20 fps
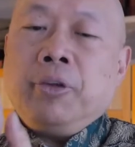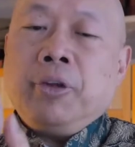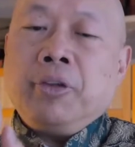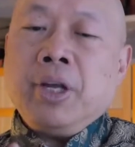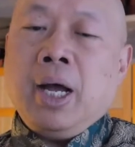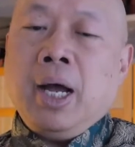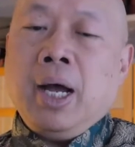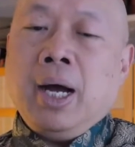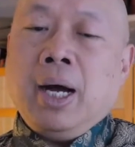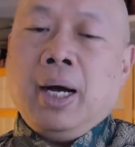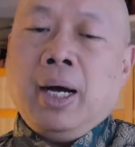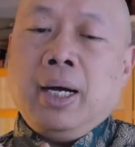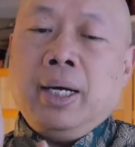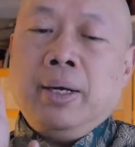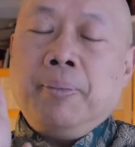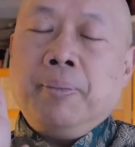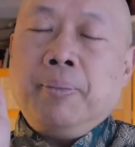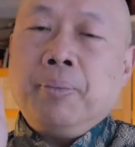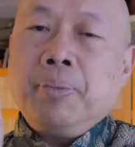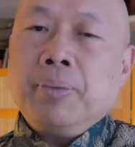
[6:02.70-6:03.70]
tongue.
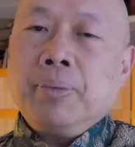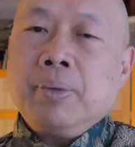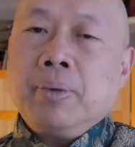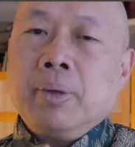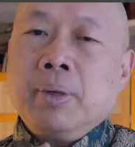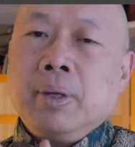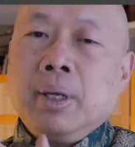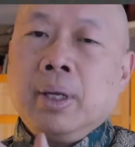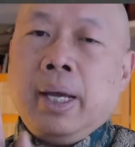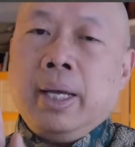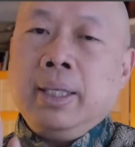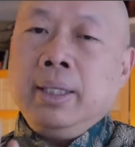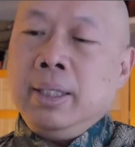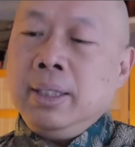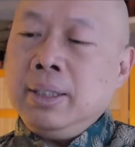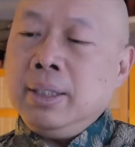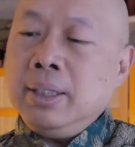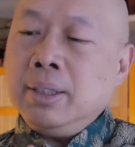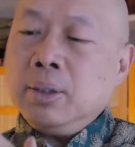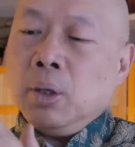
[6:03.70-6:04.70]
And
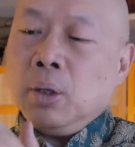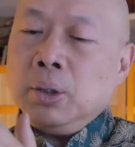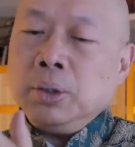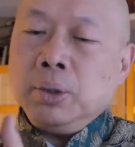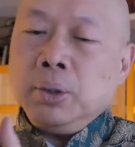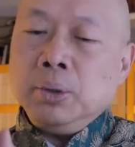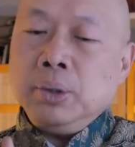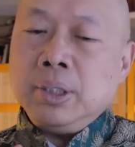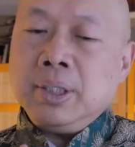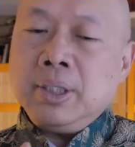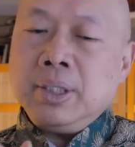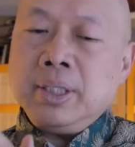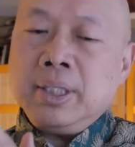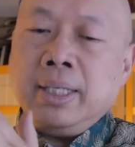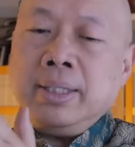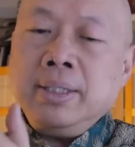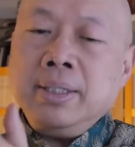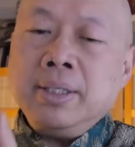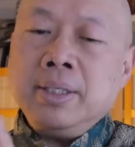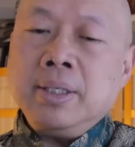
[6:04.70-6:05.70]
this is also the
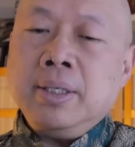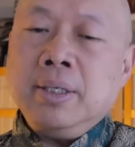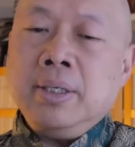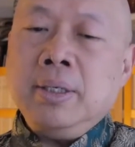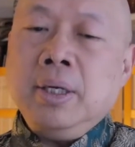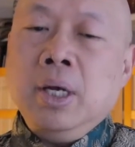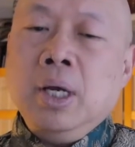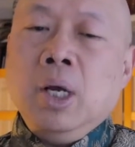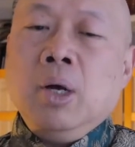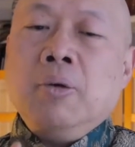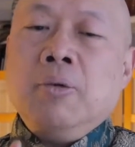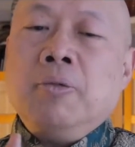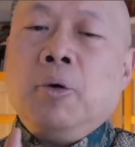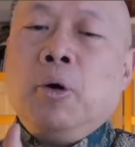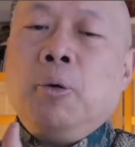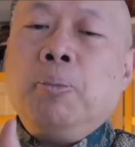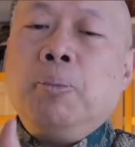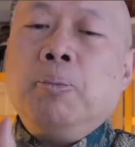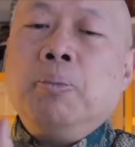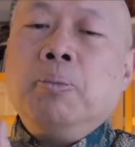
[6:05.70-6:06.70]
sensor
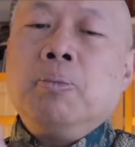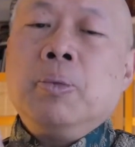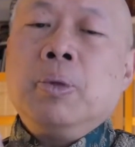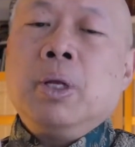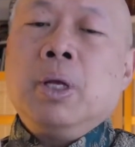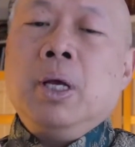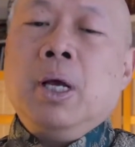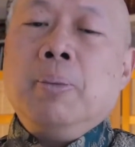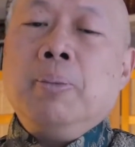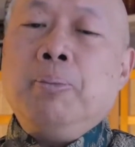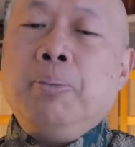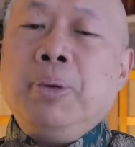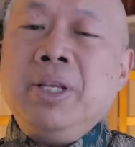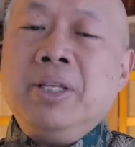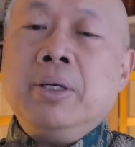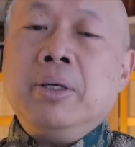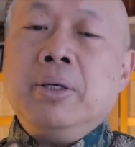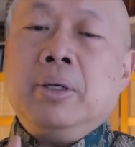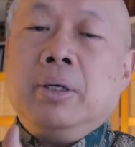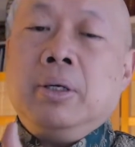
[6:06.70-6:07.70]
for
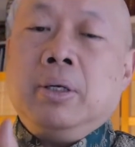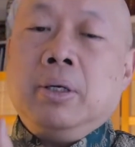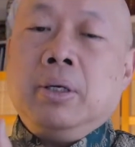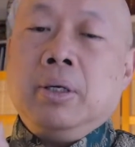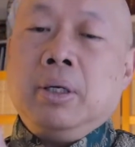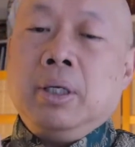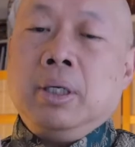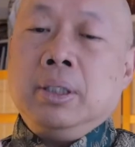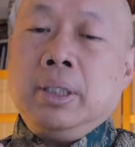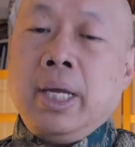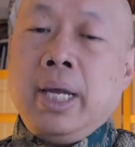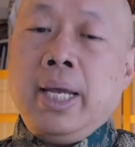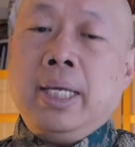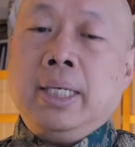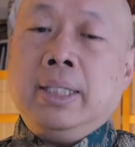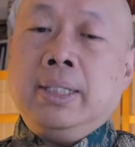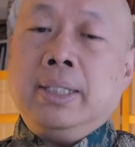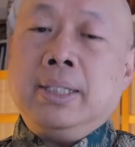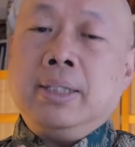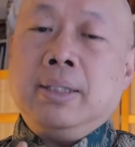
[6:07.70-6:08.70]
bitter
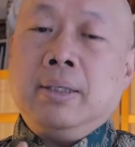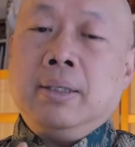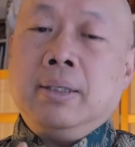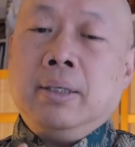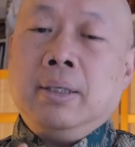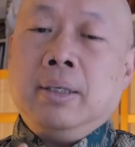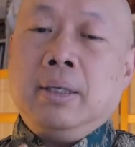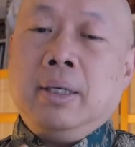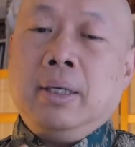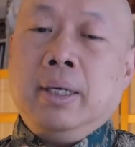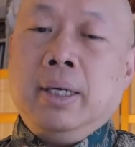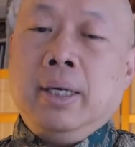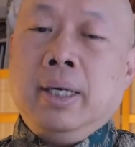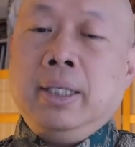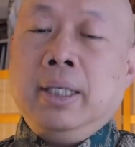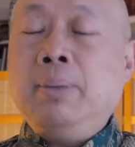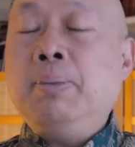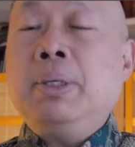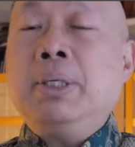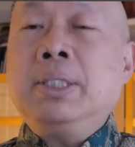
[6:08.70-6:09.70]
taste. And
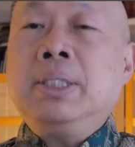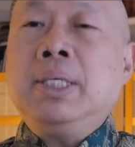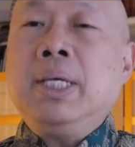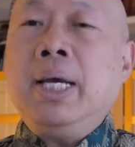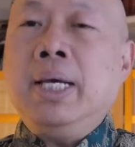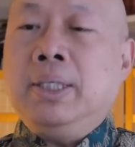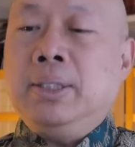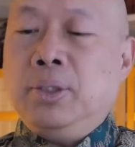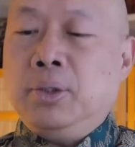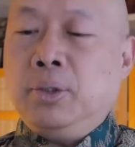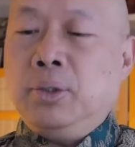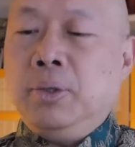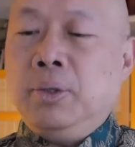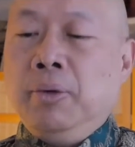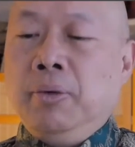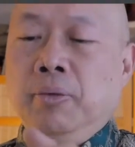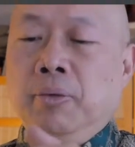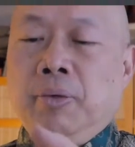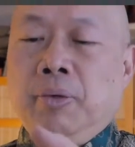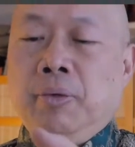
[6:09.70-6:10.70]
it makes sense.
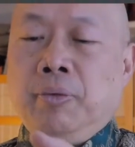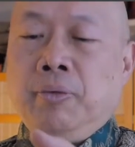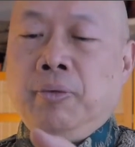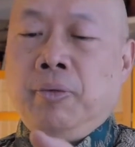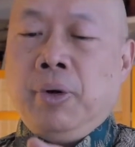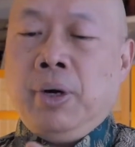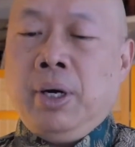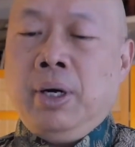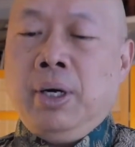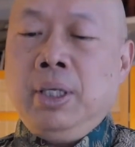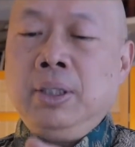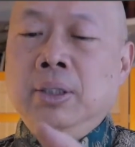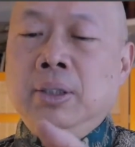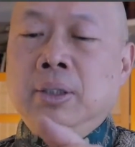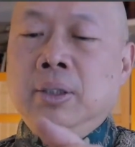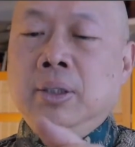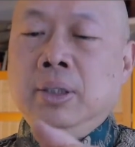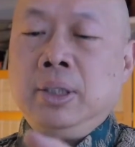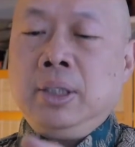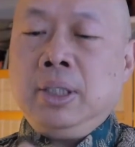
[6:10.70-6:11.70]
Where
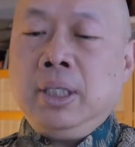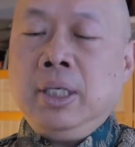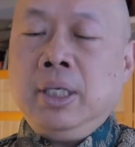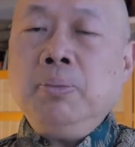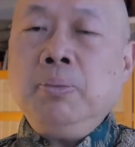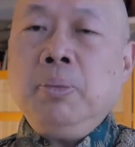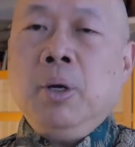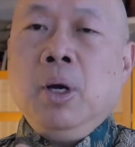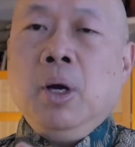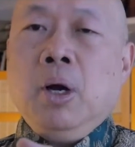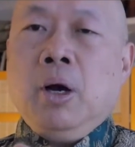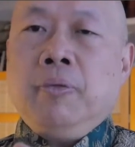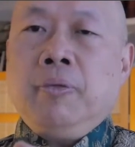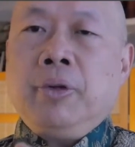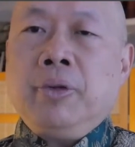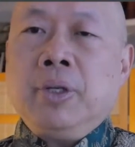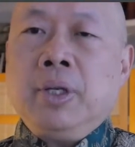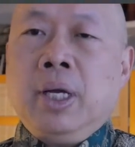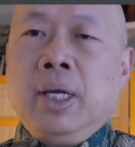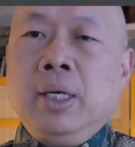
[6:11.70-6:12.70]
the tip of the
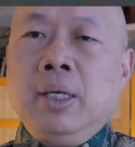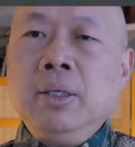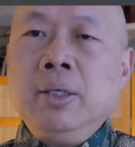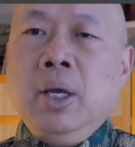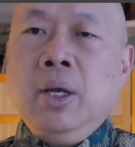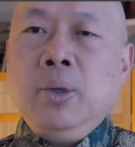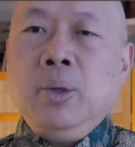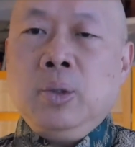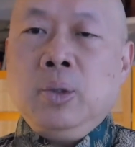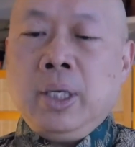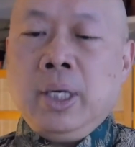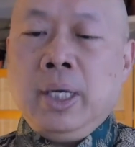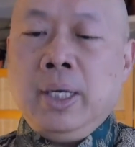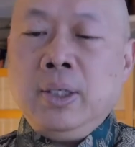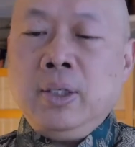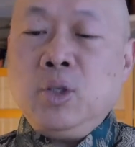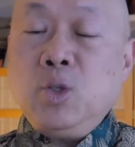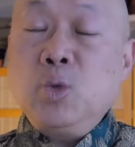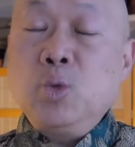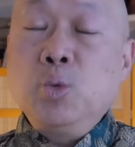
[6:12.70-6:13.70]
tongue, you
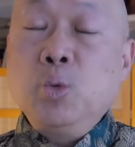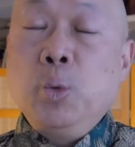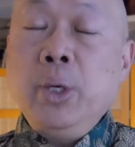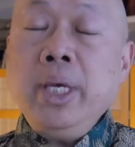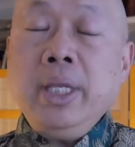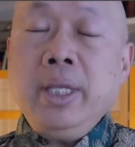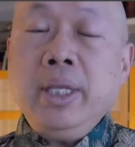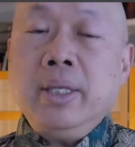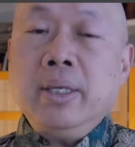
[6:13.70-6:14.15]
taste sweet,